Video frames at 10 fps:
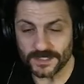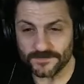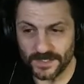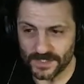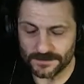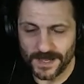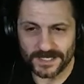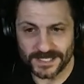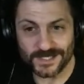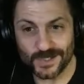if they just paid
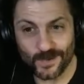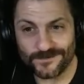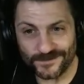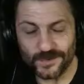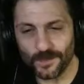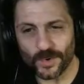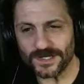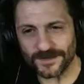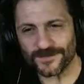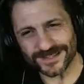attention to a few more
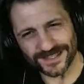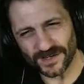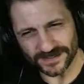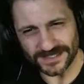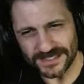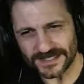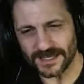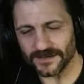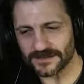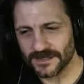different little
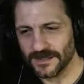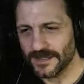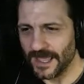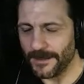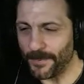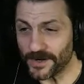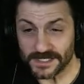details. And part